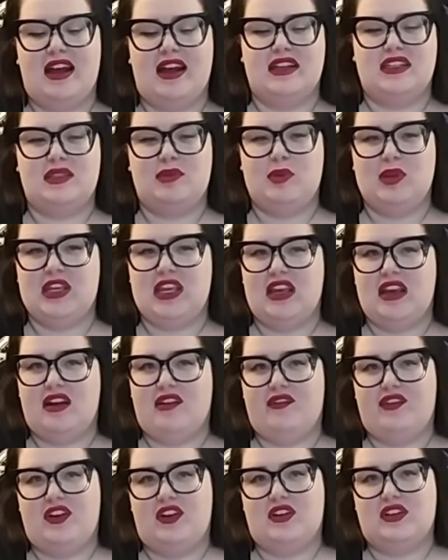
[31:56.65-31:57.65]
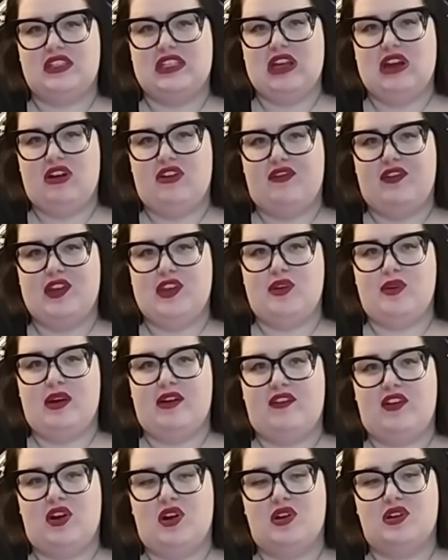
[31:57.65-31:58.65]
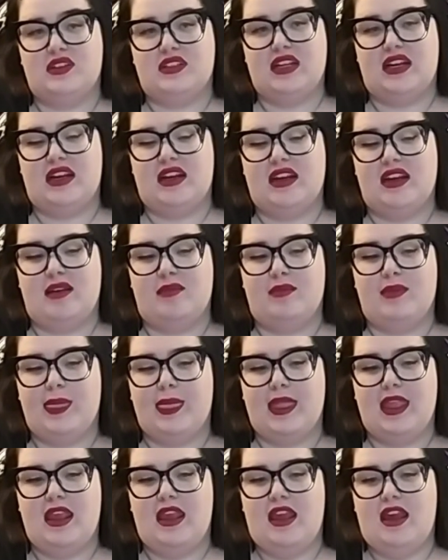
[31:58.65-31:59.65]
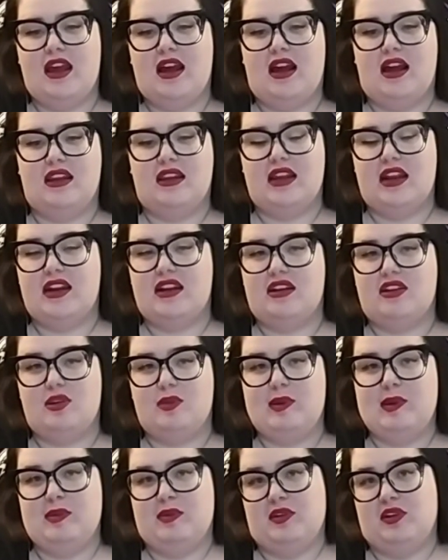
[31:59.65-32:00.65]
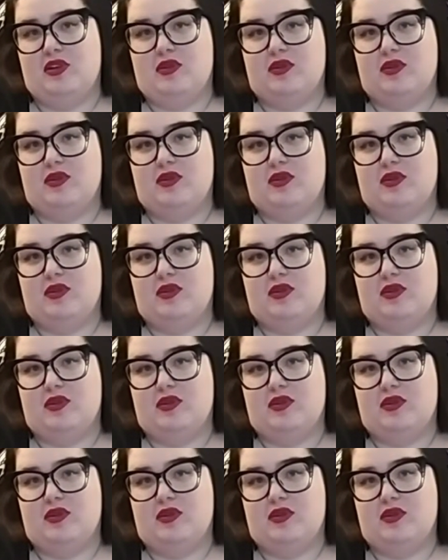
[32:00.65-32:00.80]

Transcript: speaking up for yourself, and you have a hard time letting other people know